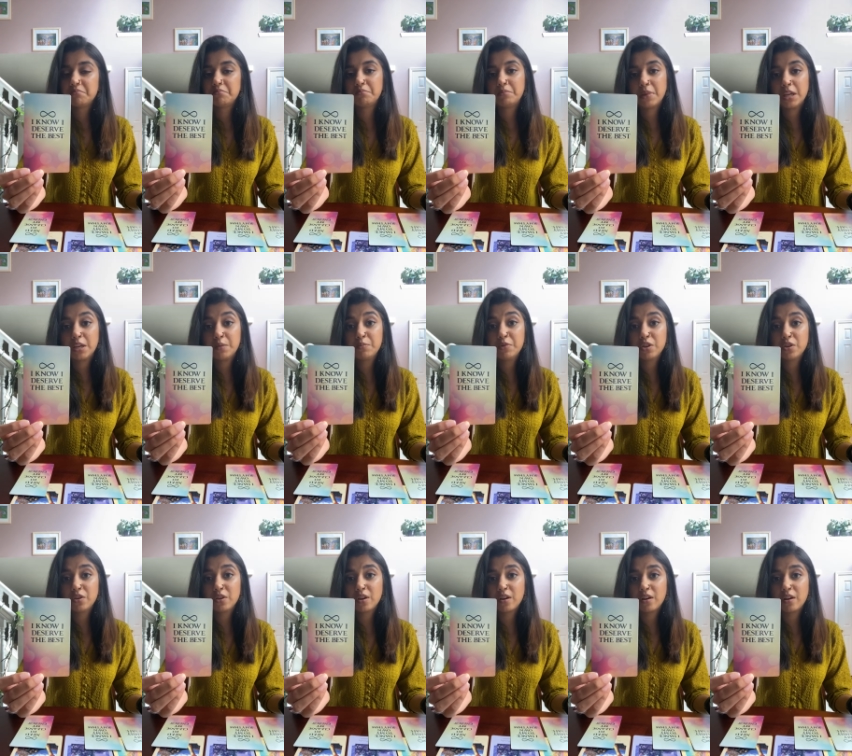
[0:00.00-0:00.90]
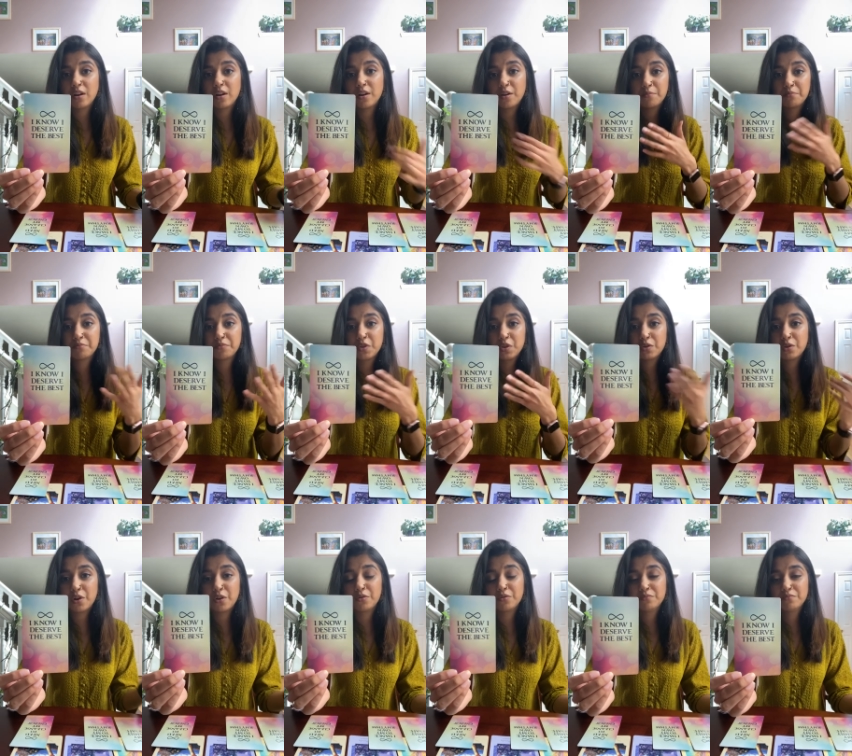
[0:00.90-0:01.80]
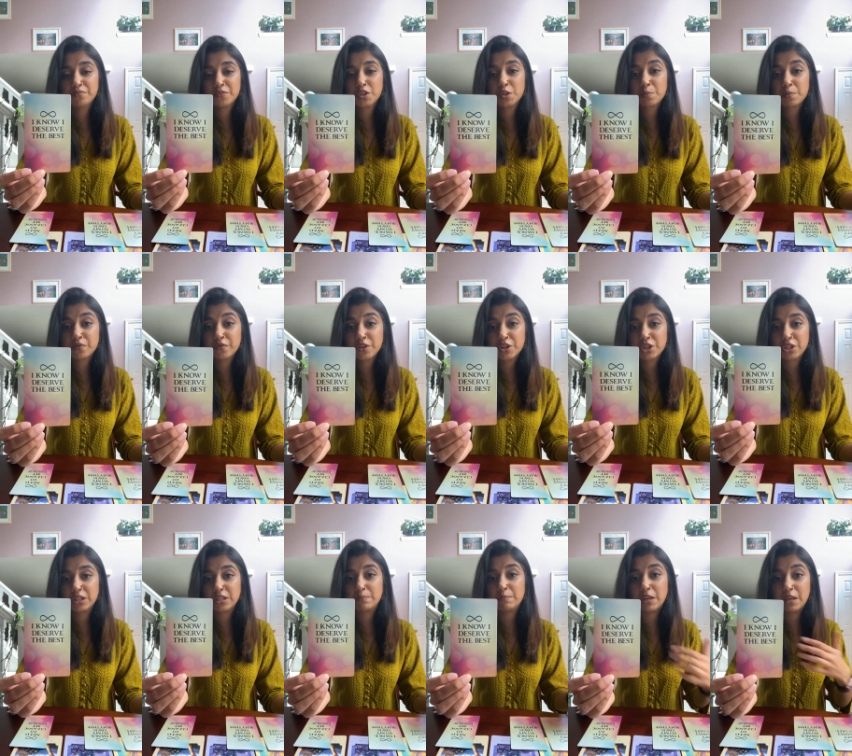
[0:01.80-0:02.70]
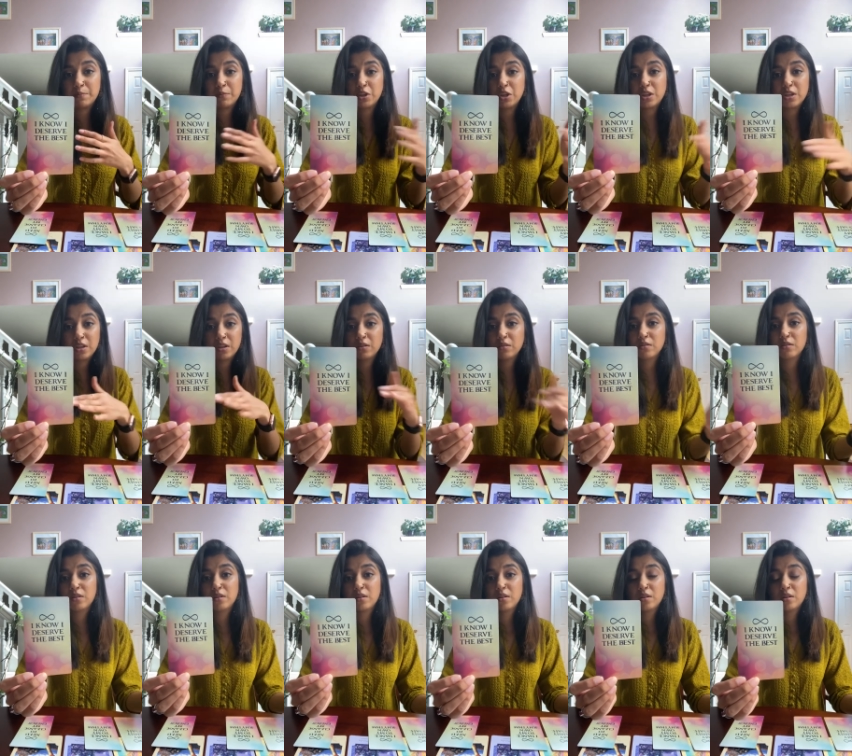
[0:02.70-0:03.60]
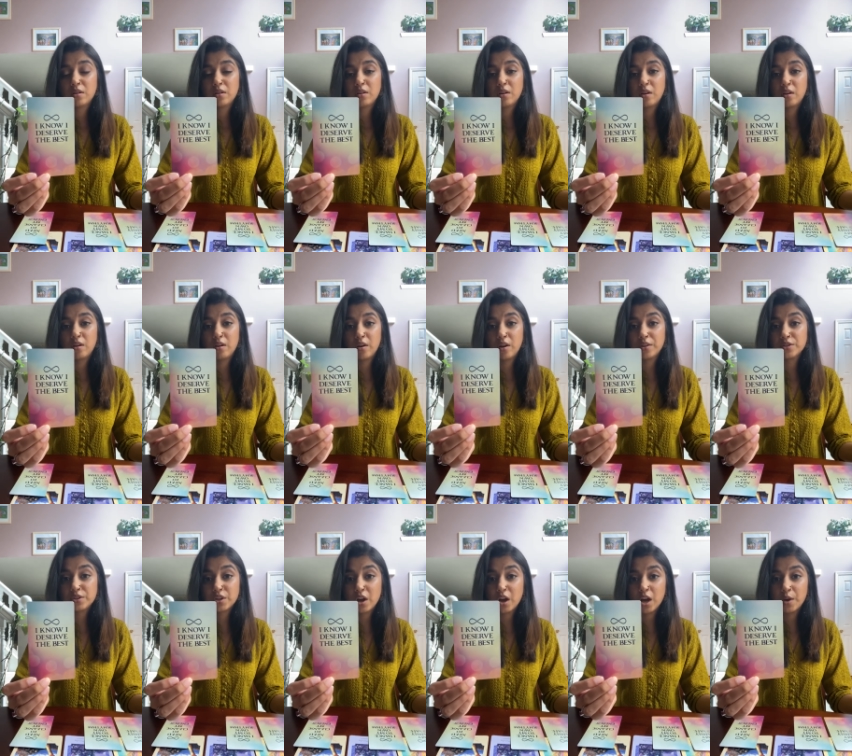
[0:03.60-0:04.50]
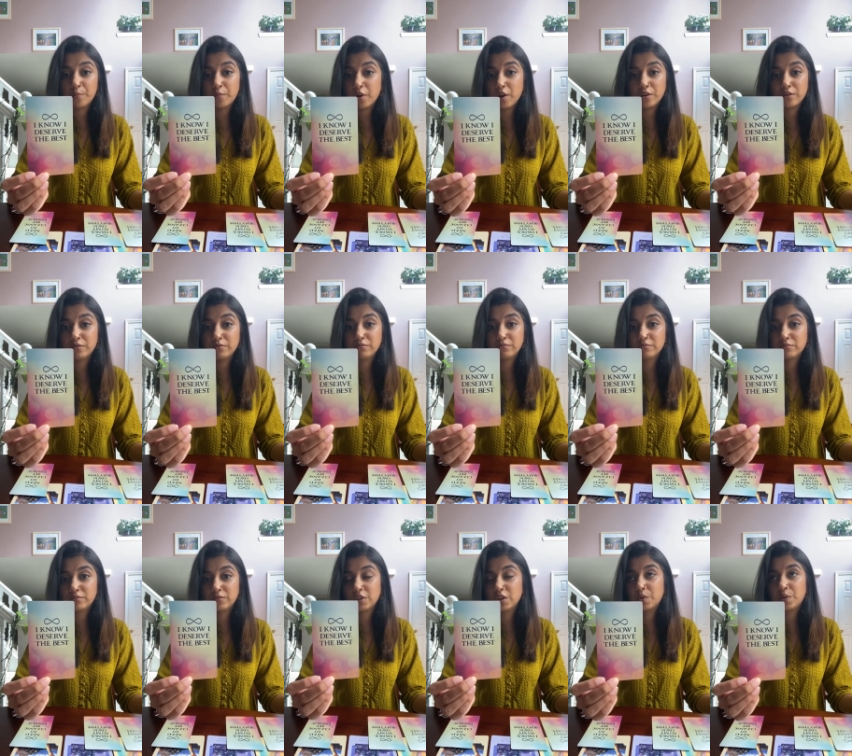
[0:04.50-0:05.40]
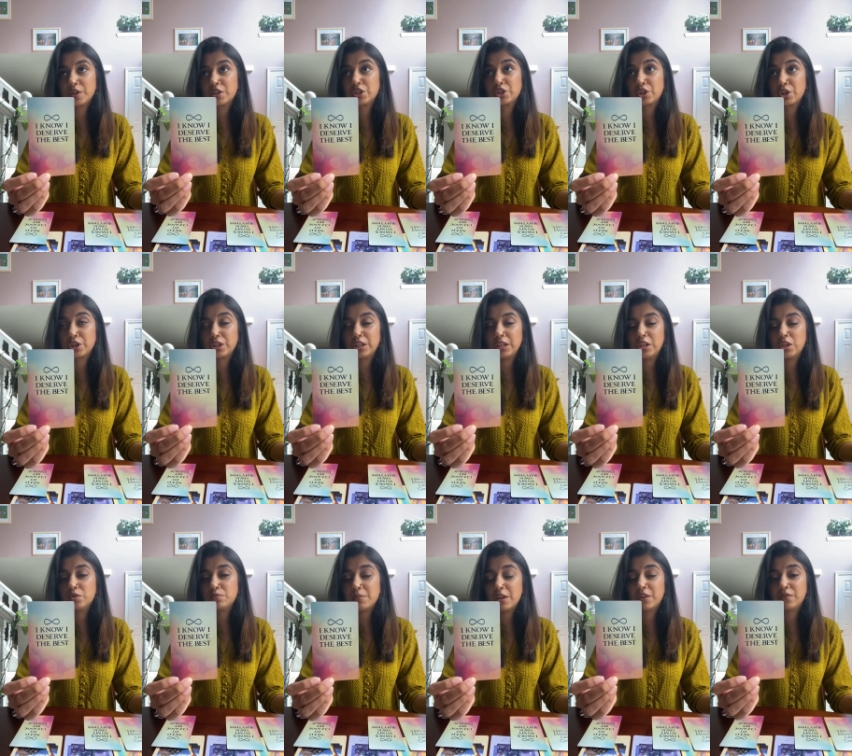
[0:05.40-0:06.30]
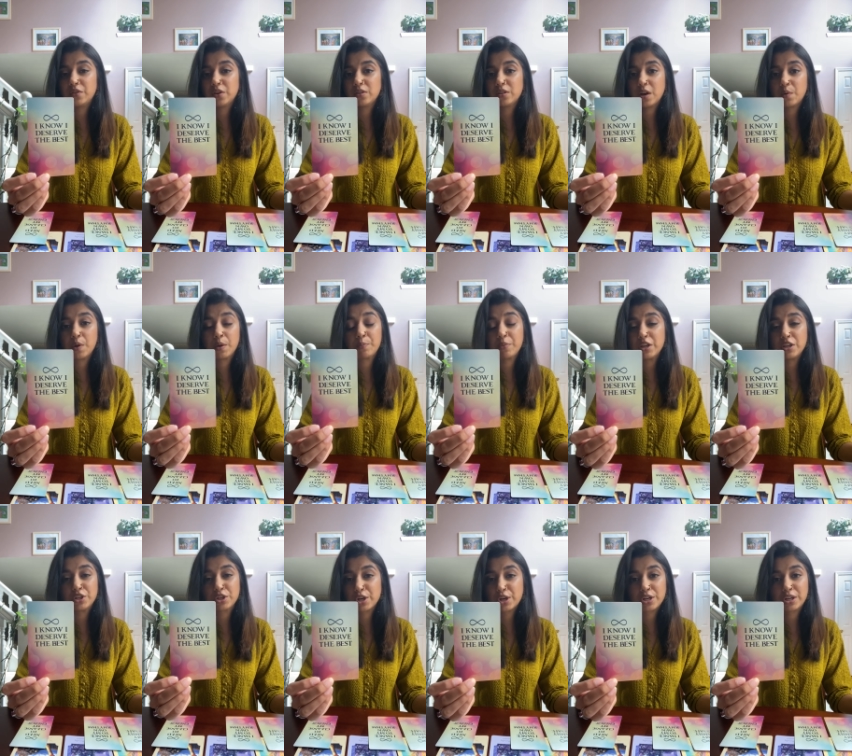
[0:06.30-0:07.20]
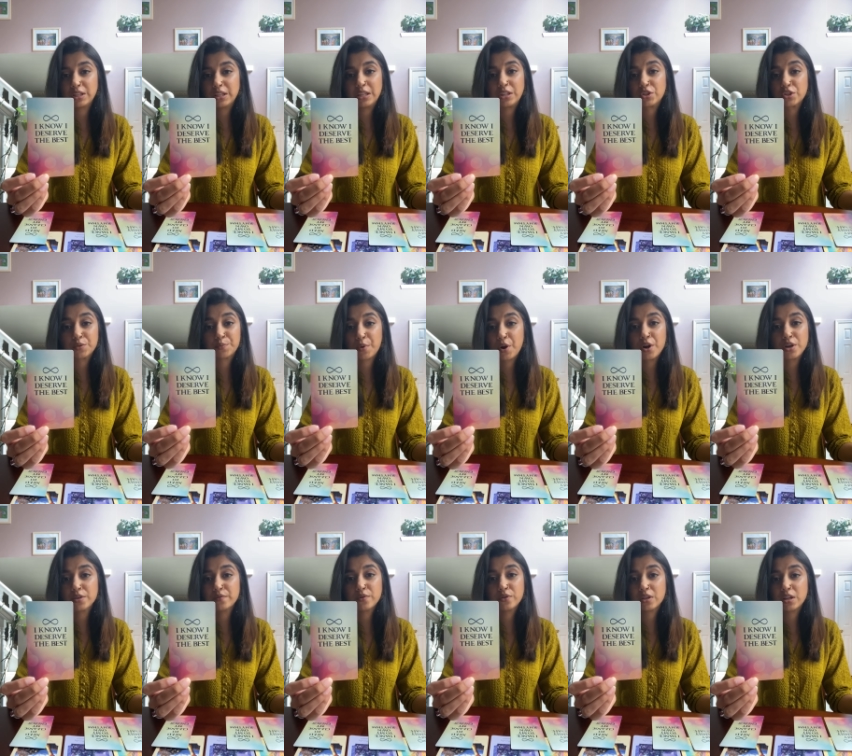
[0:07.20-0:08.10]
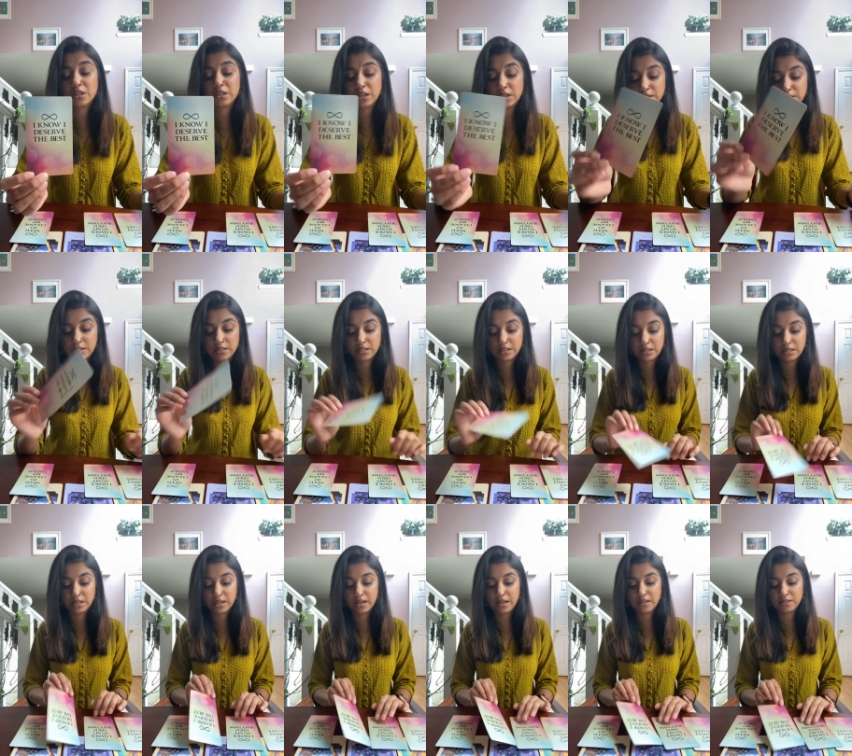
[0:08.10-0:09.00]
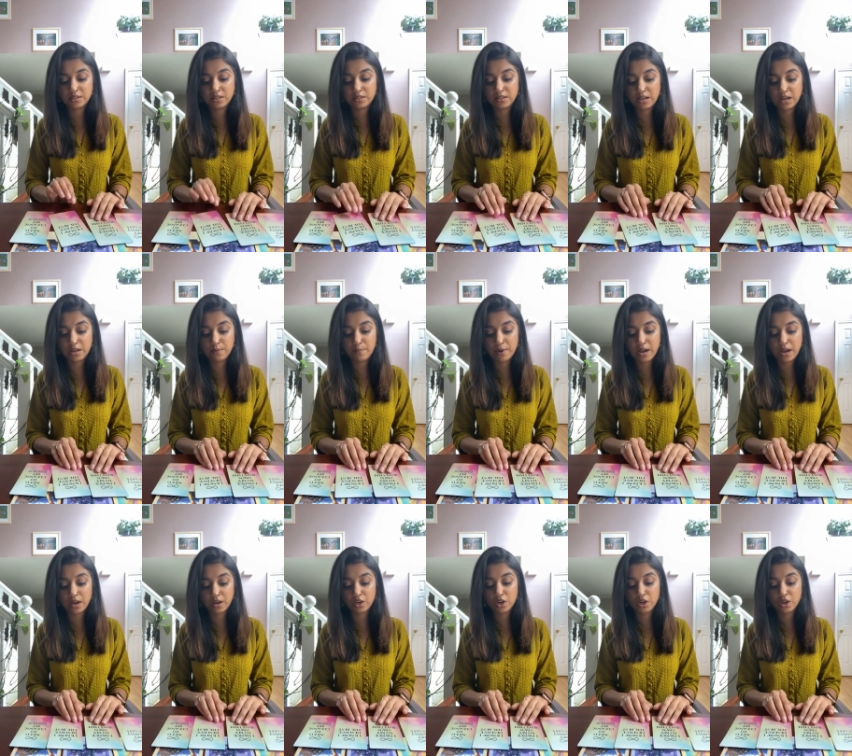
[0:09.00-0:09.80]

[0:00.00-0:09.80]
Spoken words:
Maybe, superficially, maybe on top, externally, you may feel that way, but internally, there's a part of you that doesn't, and it has to tie back